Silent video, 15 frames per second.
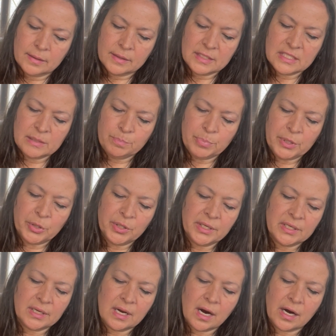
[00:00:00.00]

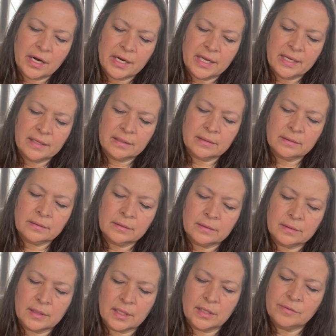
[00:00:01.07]
Spirit Guardian
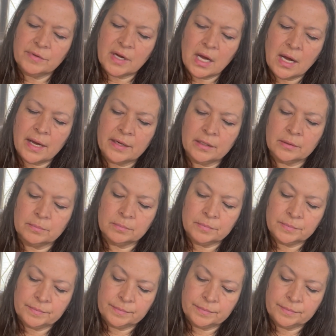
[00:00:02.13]
of Autumn